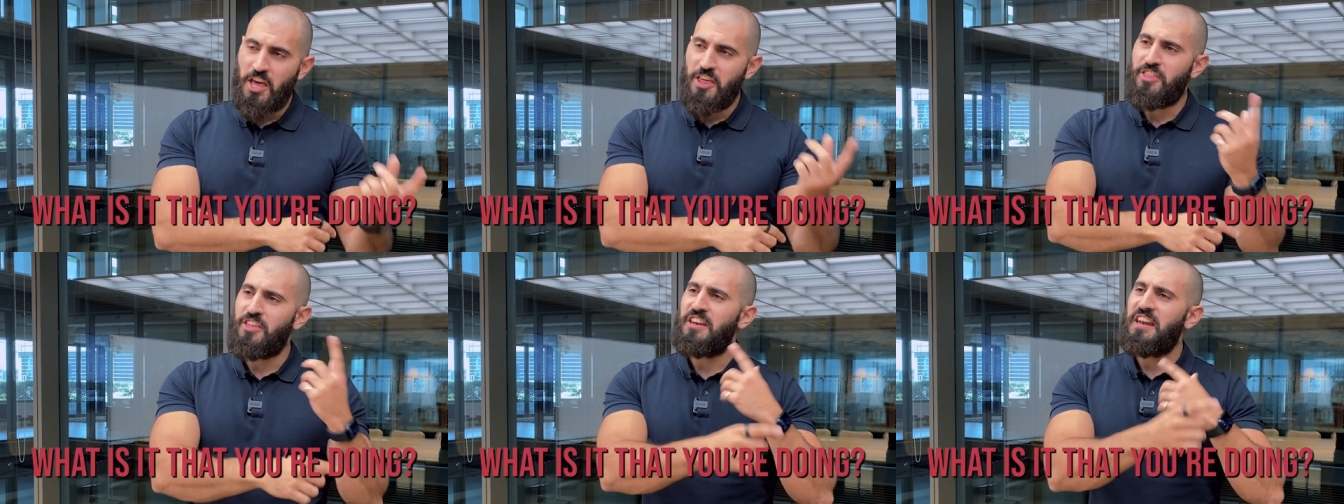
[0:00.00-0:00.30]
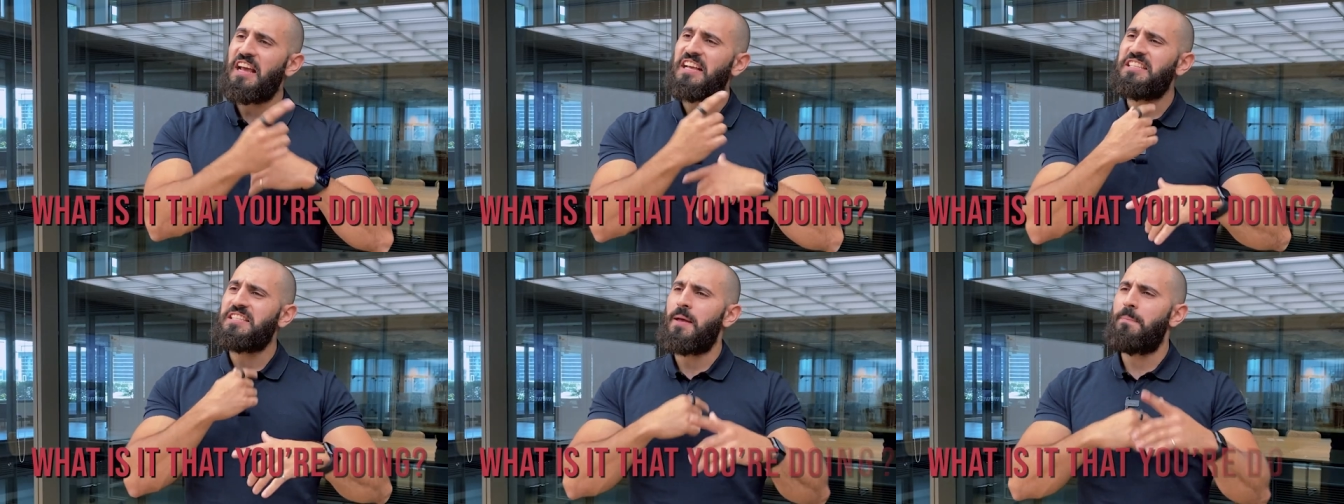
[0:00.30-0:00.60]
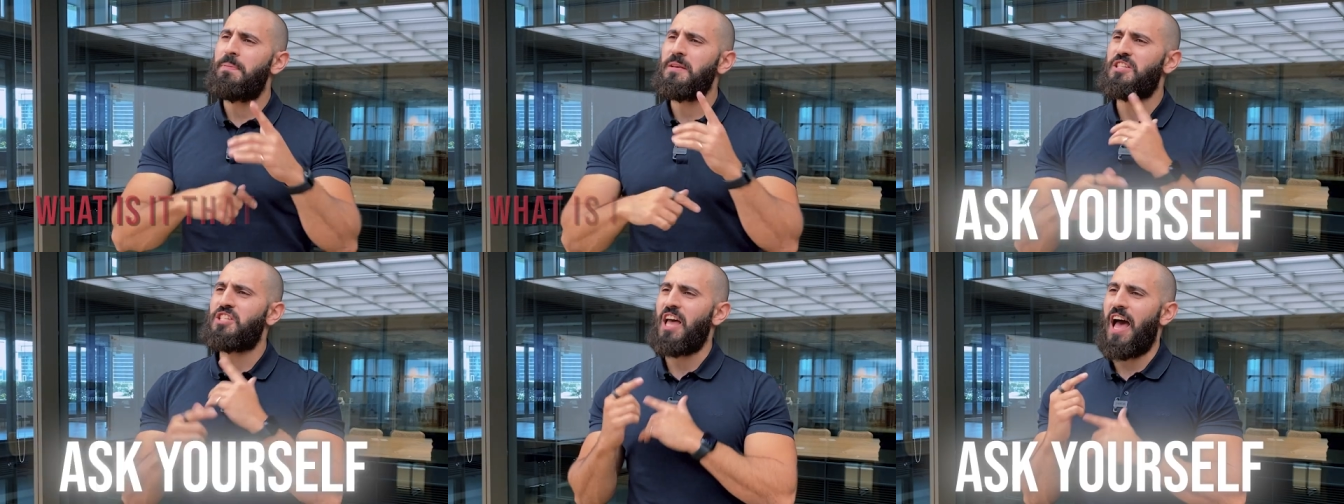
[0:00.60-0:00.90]
The next
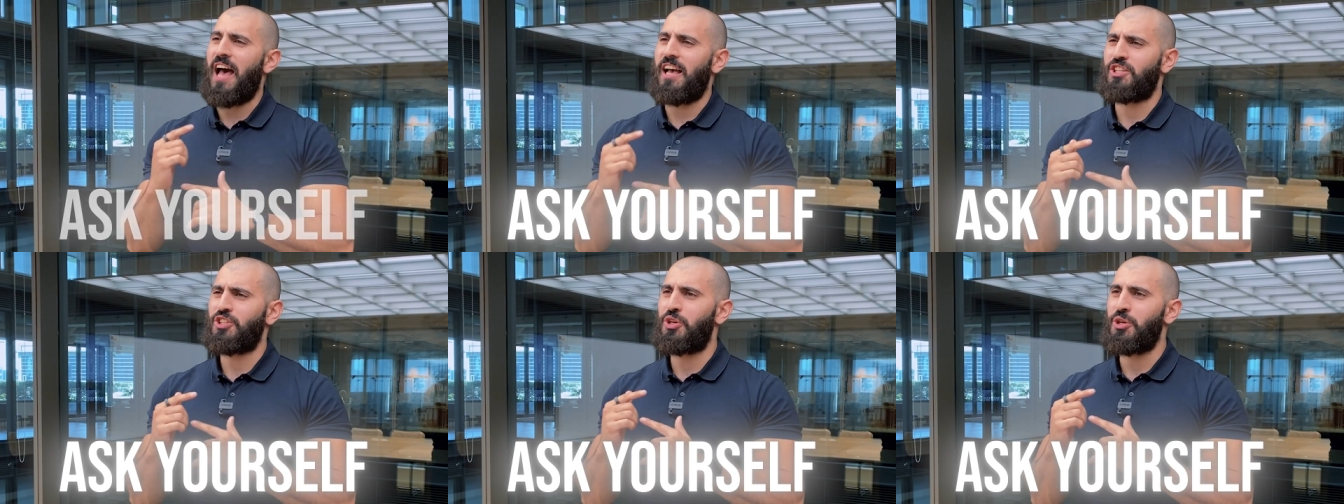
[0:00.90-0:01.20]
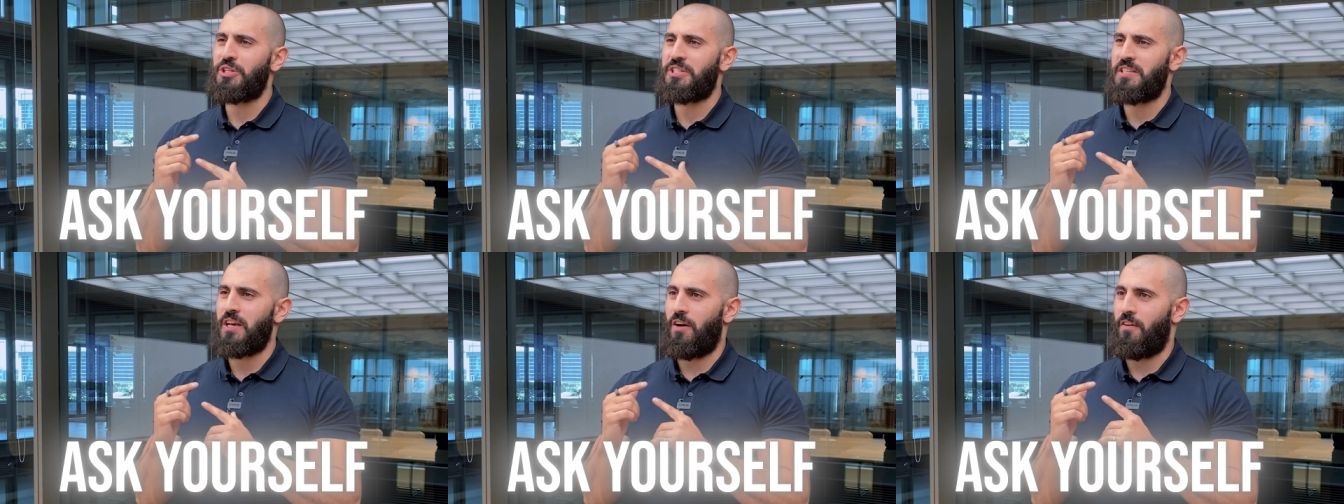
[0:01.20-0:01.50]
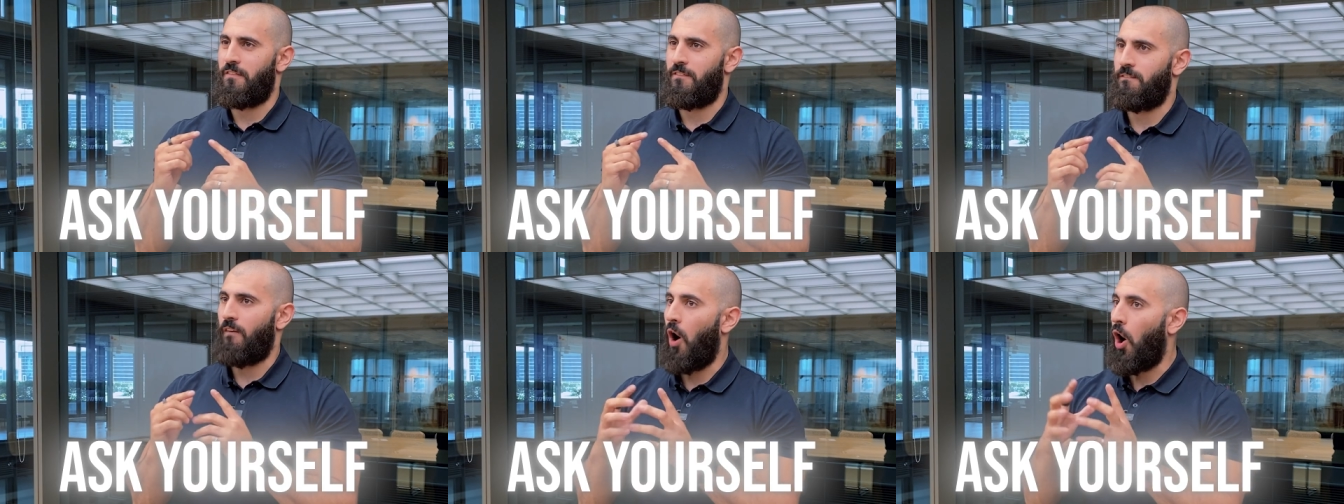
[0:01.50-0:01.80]
step is to ask
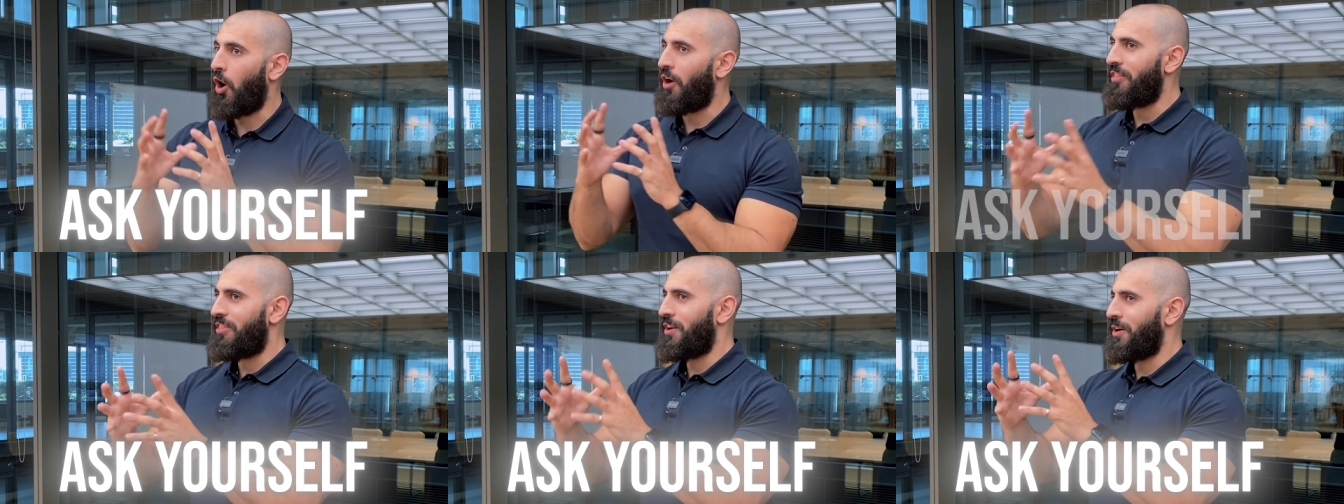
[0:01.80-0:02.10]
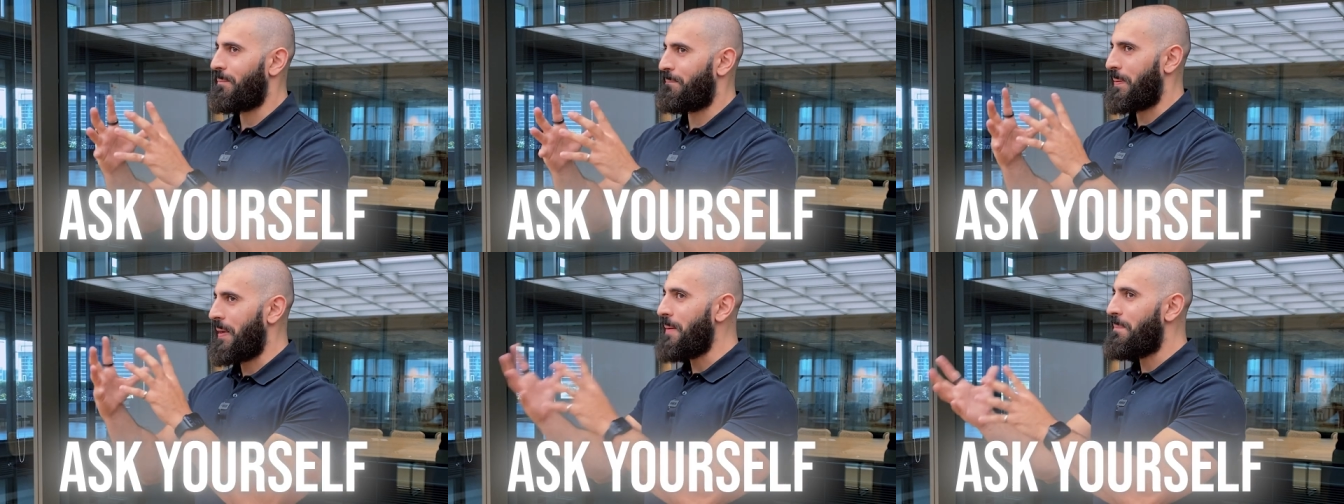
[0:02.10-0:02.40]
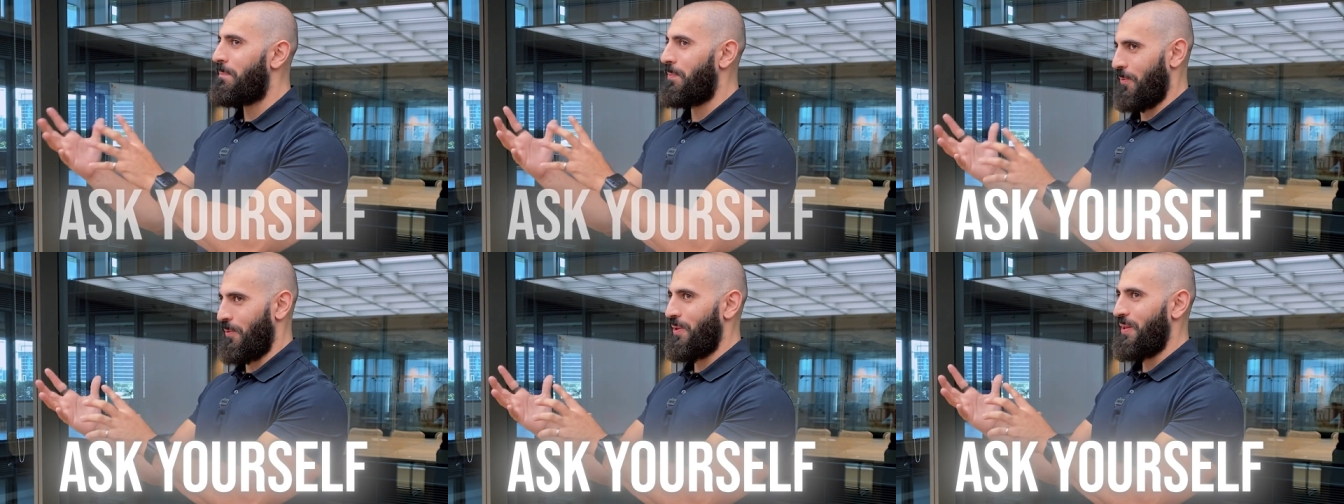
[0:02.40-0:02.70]
yourself, are there
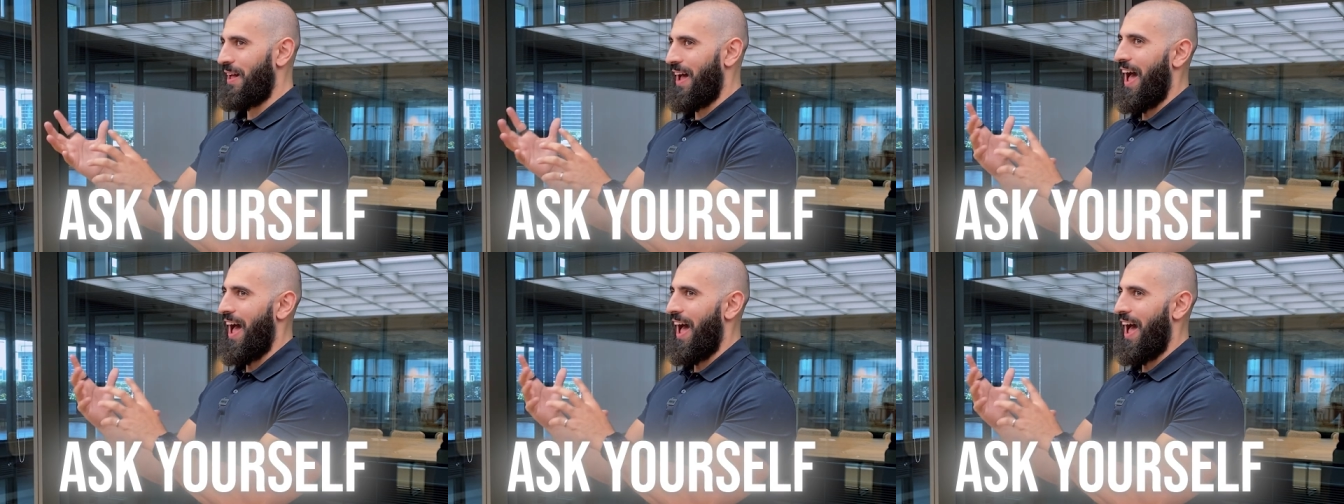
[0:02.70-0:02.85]
people